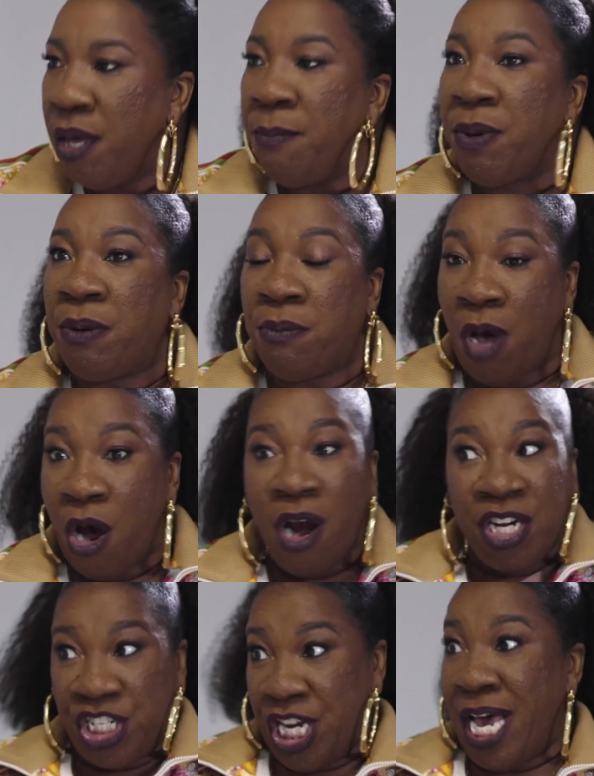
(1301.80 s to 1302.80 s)
But
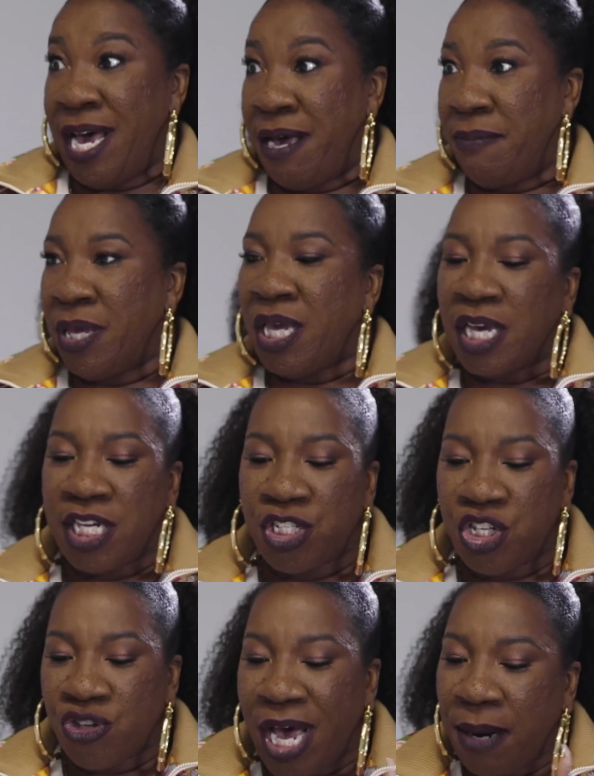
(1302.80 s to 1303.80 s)
our job is
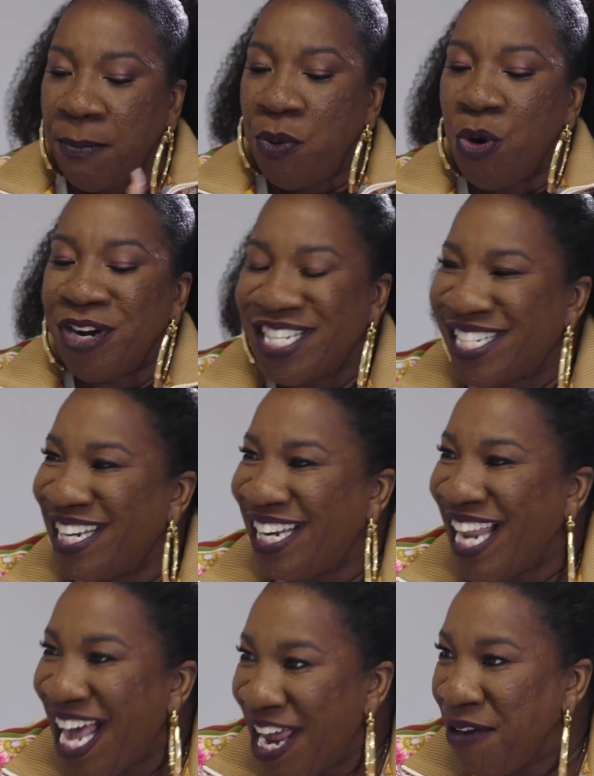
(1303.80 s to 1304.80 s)
to try to pour into the
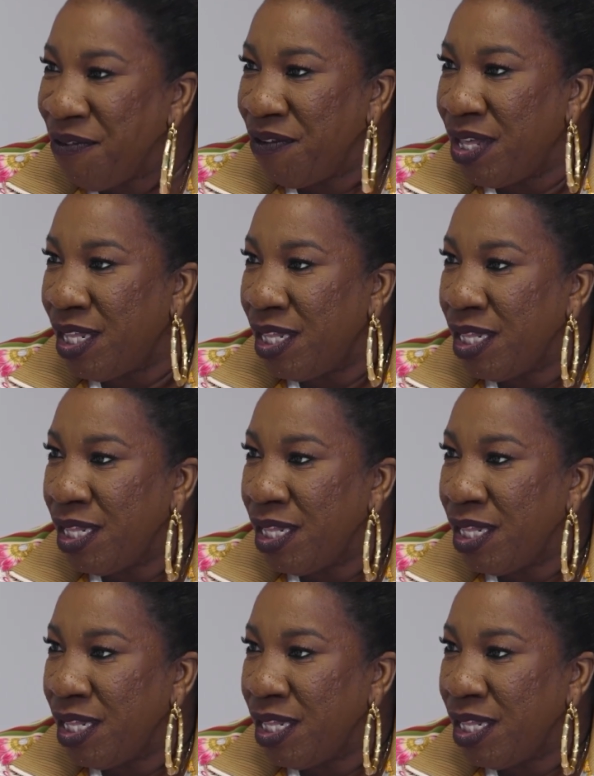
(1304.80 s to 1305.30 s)
life